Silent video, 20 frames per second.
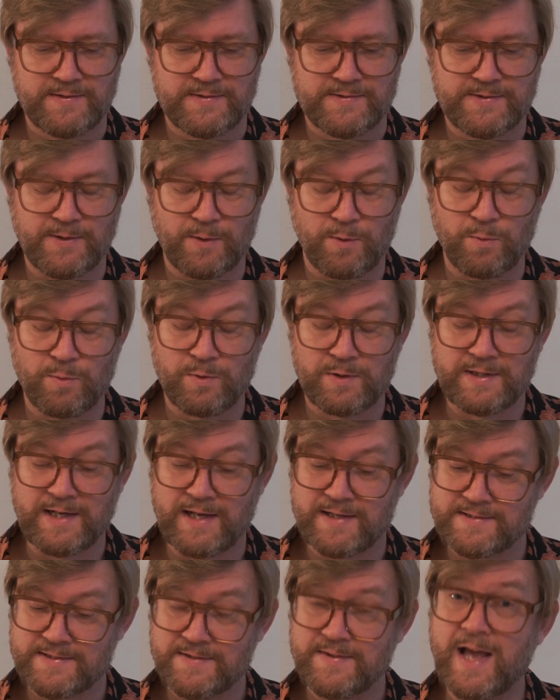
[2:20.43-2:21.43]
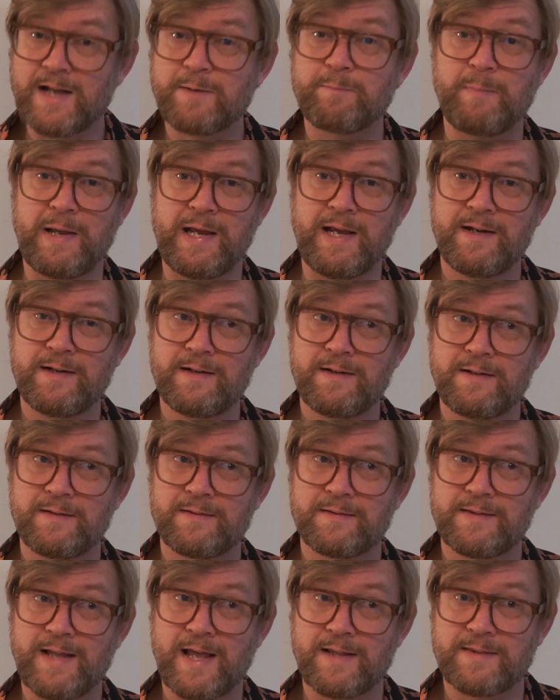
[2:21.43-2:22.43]
So does that
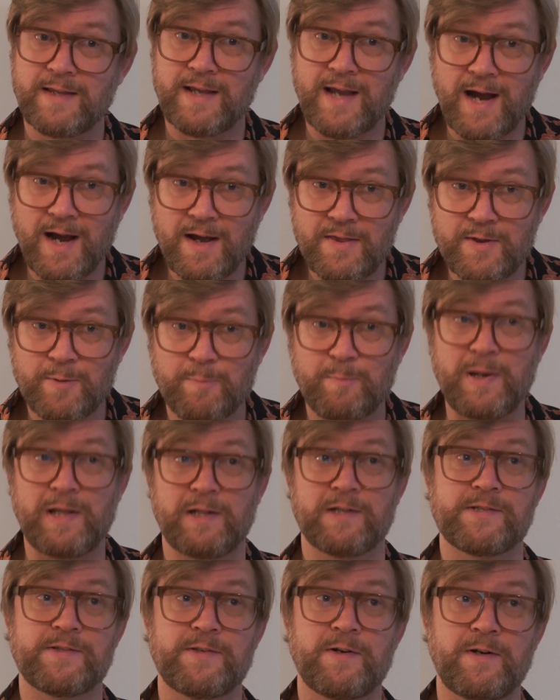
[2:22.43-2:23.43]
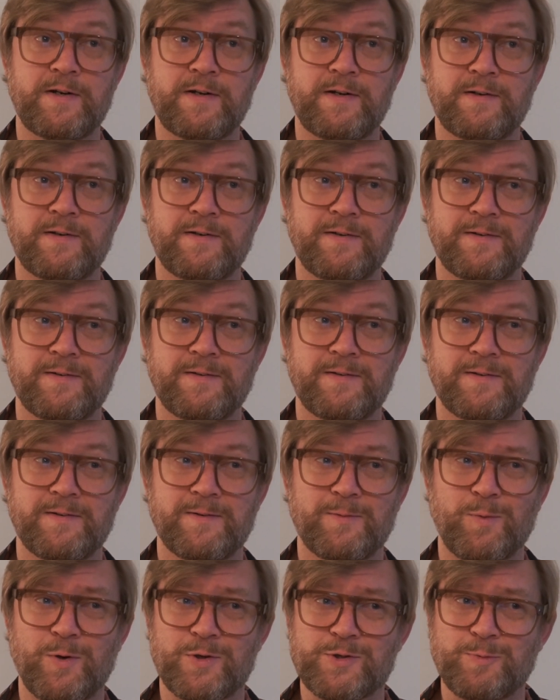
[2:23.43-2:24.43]
mean that the other Pilsner
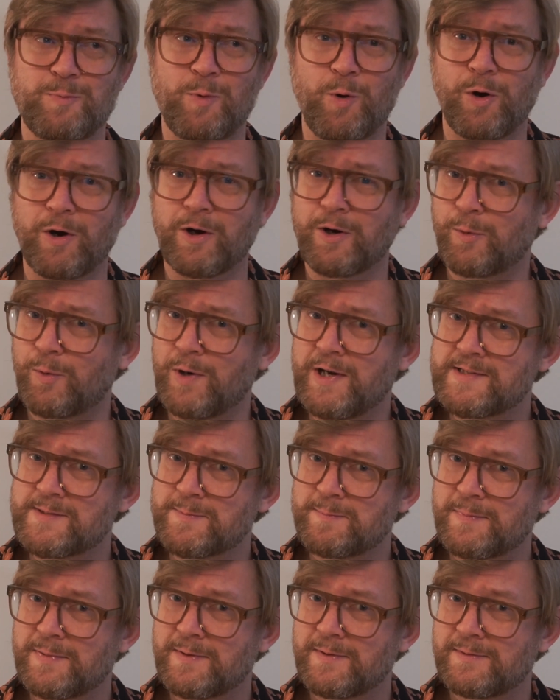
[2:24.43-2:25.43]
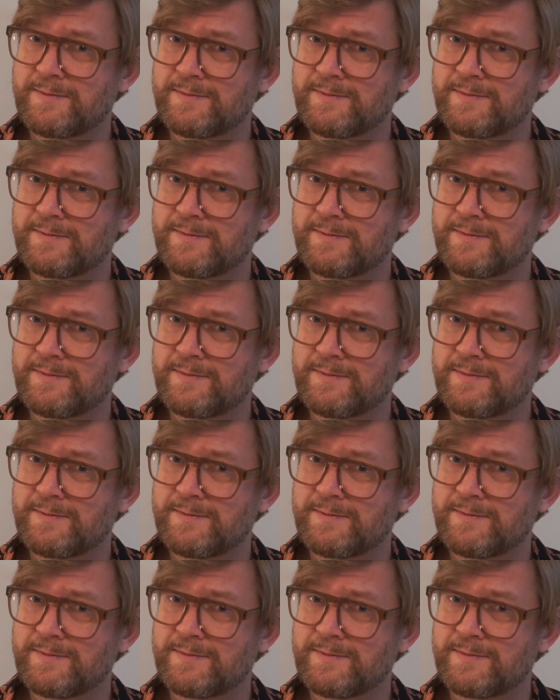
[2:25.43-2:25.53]
was more crisp?